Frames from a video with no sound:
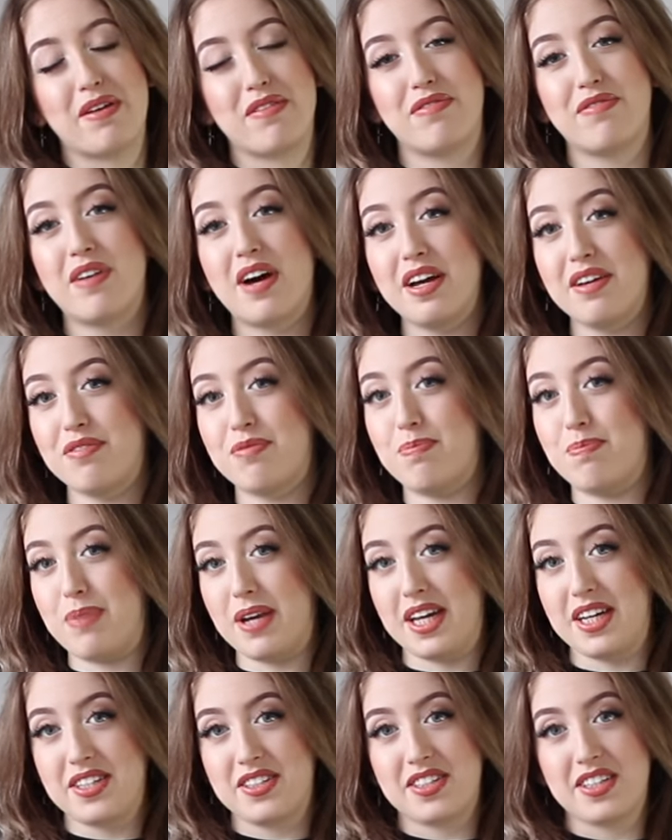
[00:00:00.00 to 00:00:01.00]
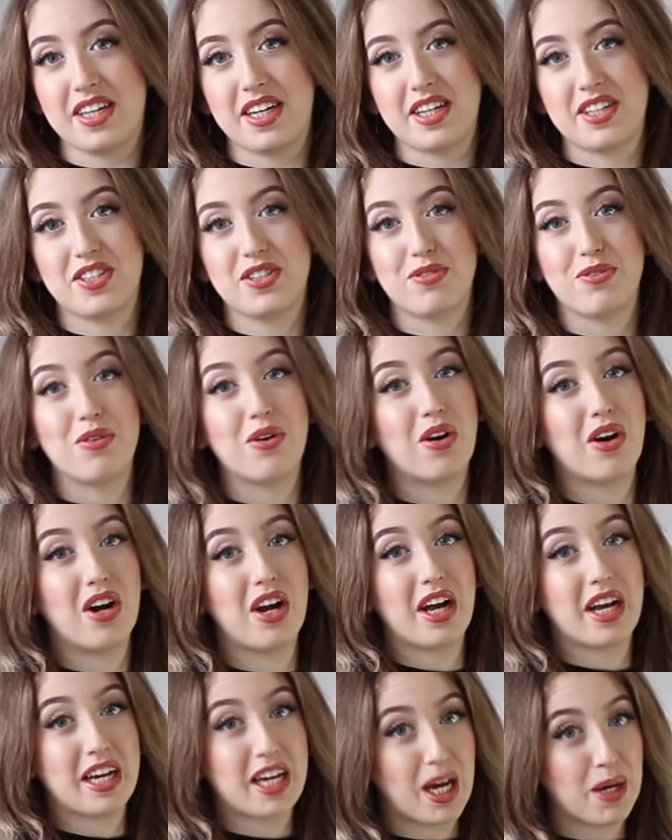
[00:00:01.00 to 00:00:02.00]
my five basics for
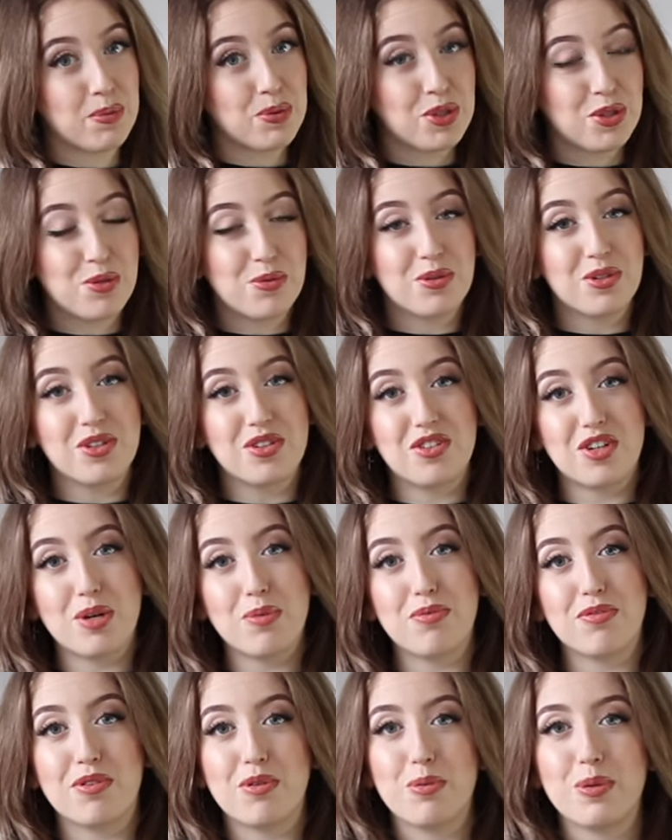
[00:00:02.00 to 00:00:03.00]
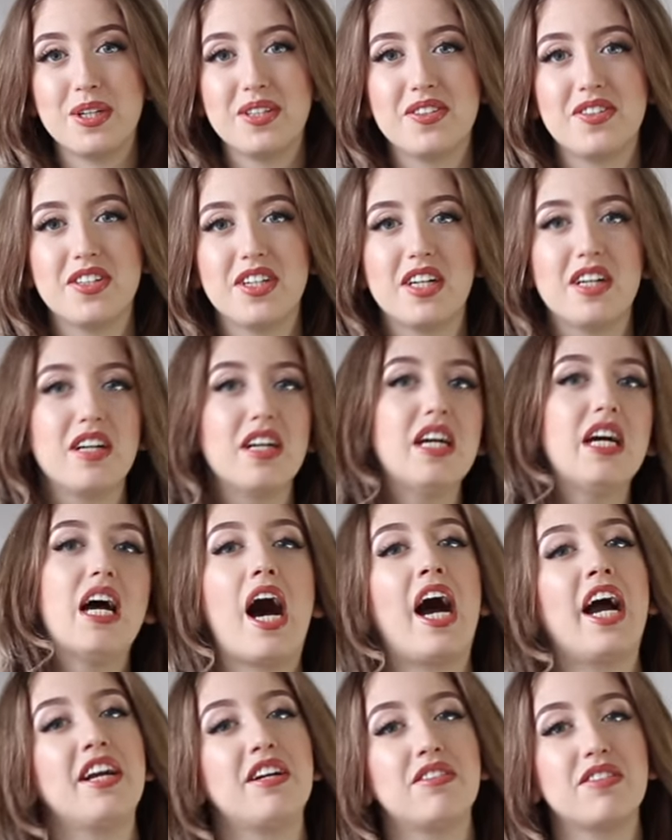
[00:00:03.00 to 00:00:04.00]
a capsule wardrobe for winter.
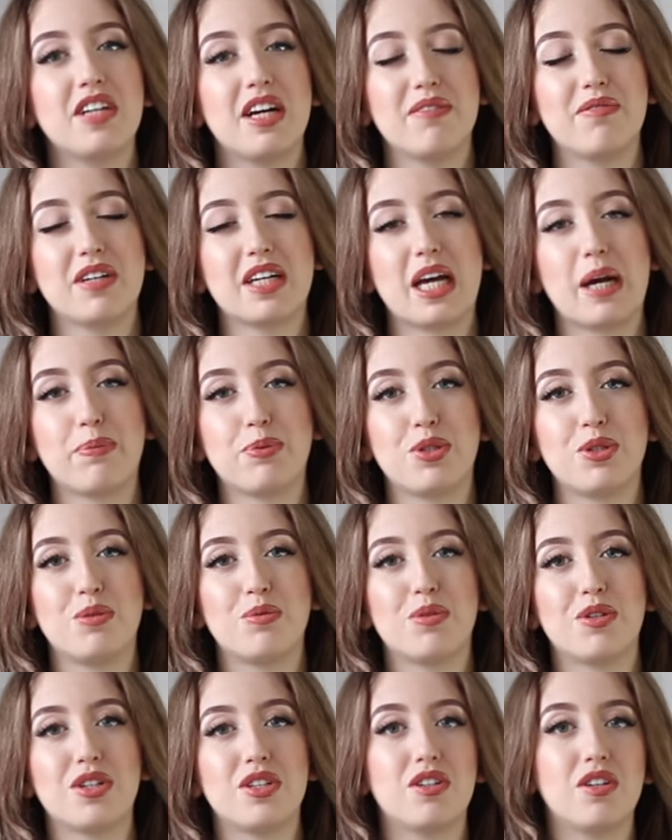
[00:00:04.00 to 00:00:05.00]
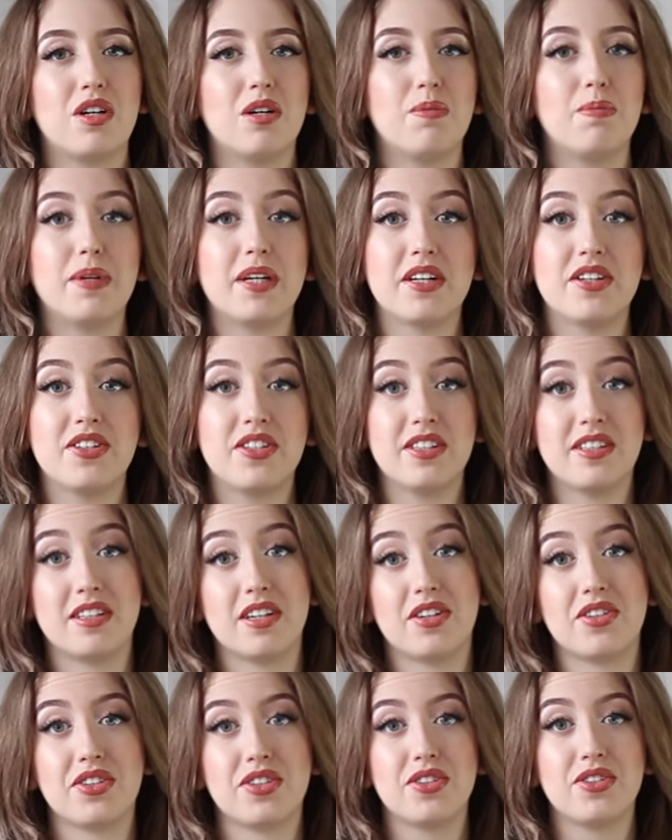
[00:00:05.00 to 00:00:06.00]
I don't have a capsule wardrobe because it
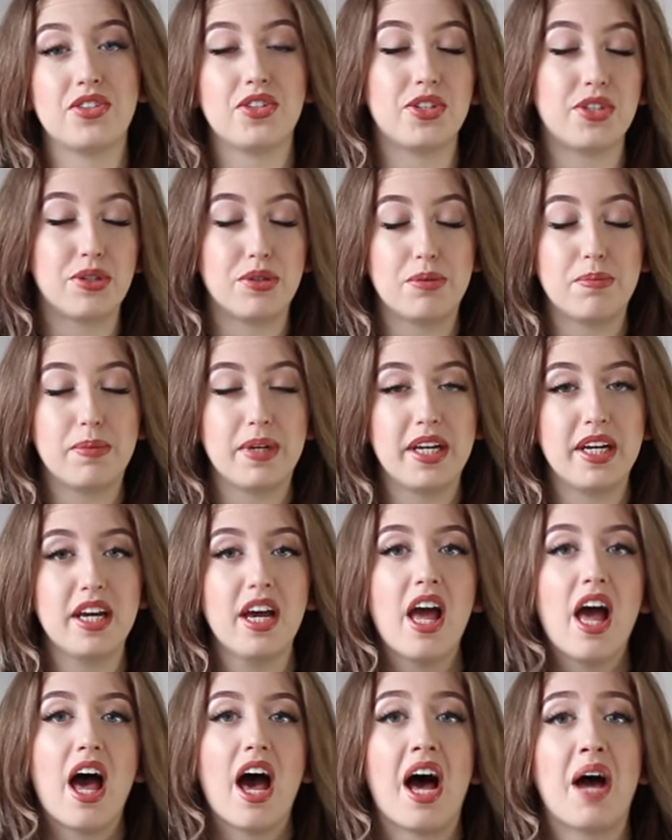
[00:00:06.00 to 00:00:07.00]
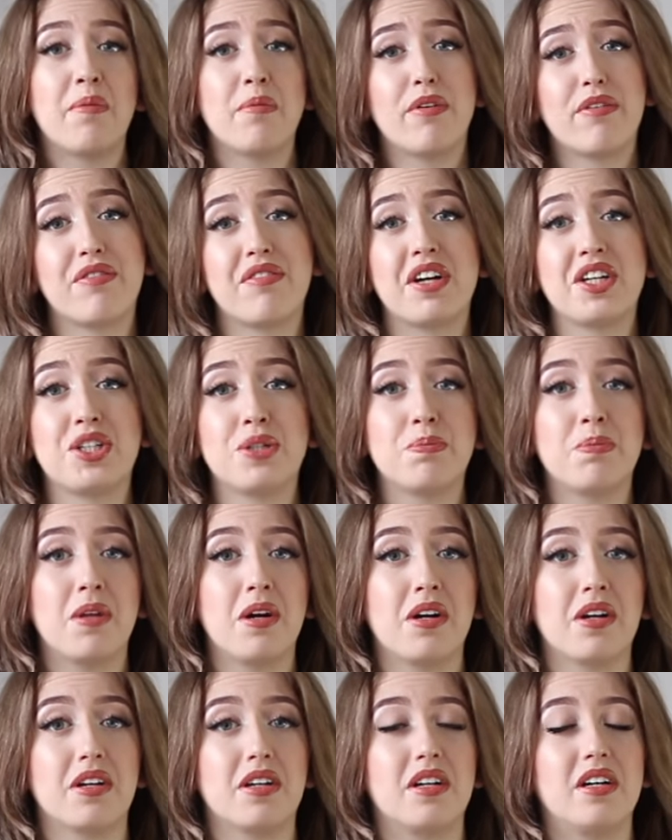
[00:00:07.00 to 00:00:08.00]
doesn't suit me. I'm a fashion
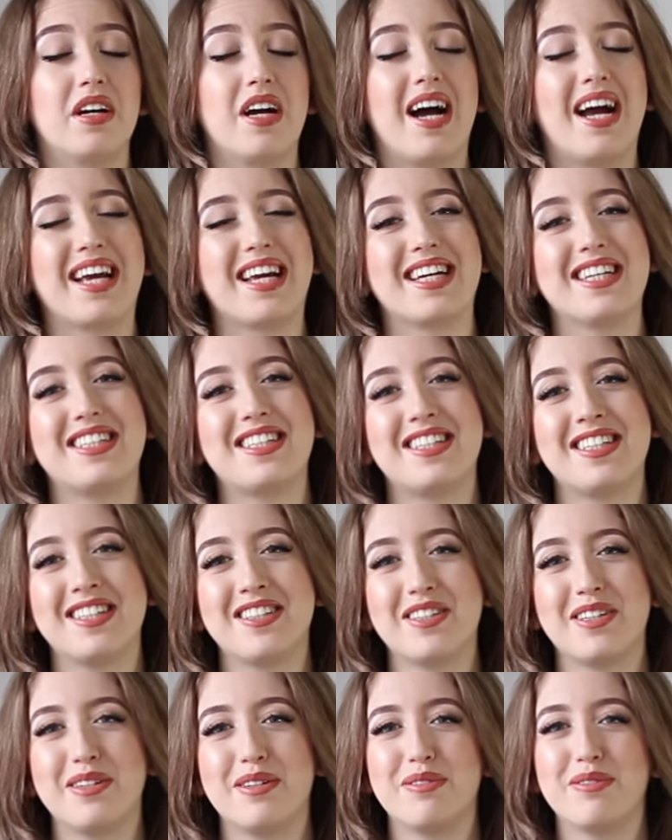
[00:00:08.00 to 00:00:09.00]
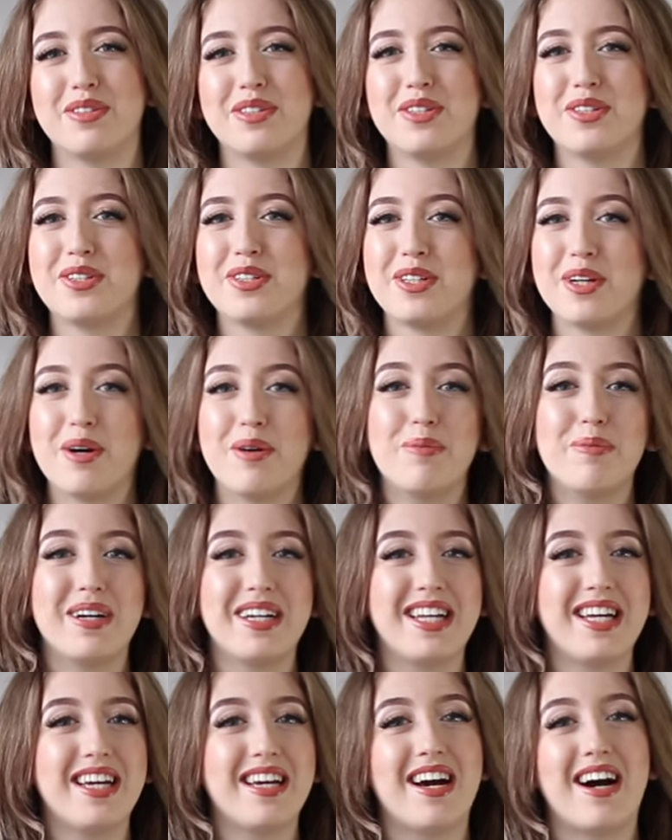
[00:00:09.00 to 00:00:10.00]
blogger, I get sent over so
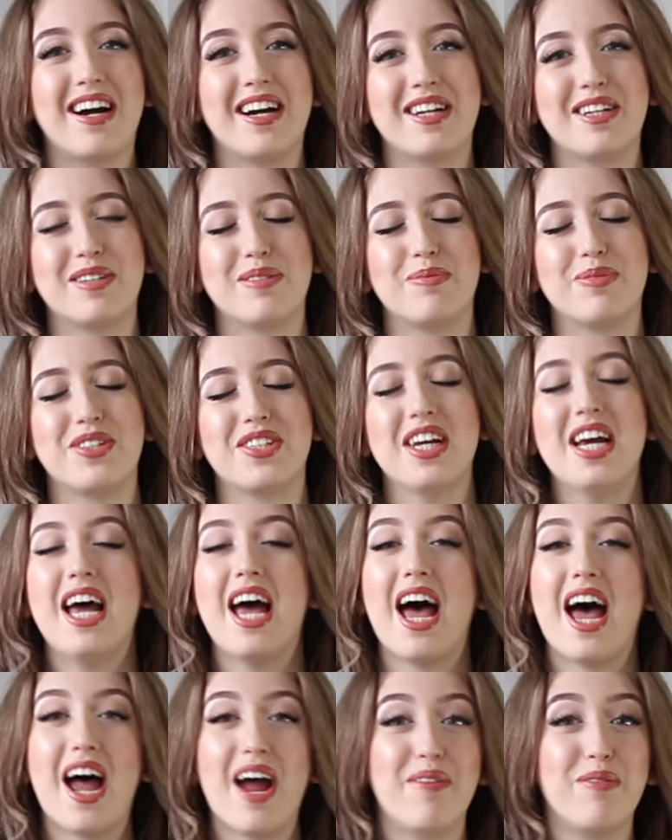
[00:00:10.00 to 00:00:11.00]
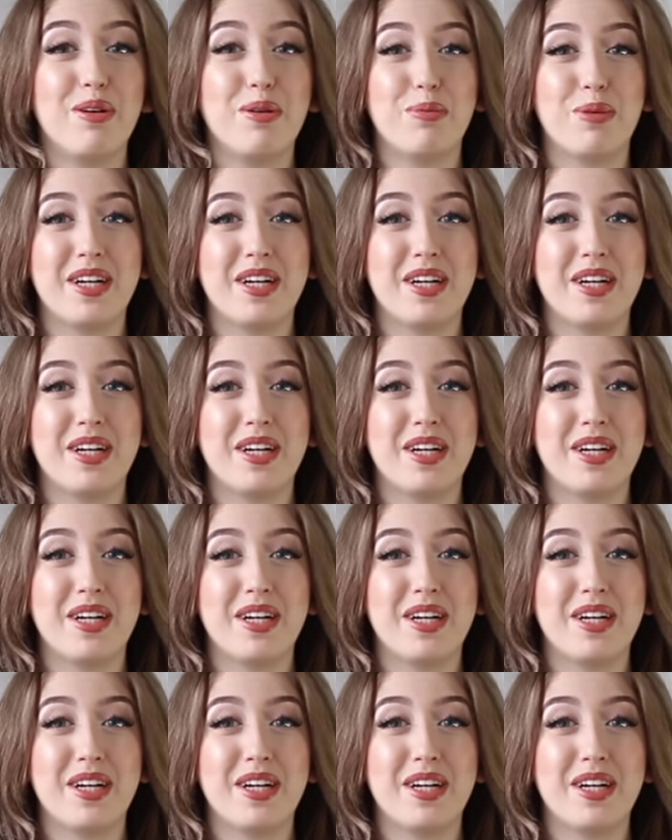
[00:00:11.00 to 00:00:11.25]
many items every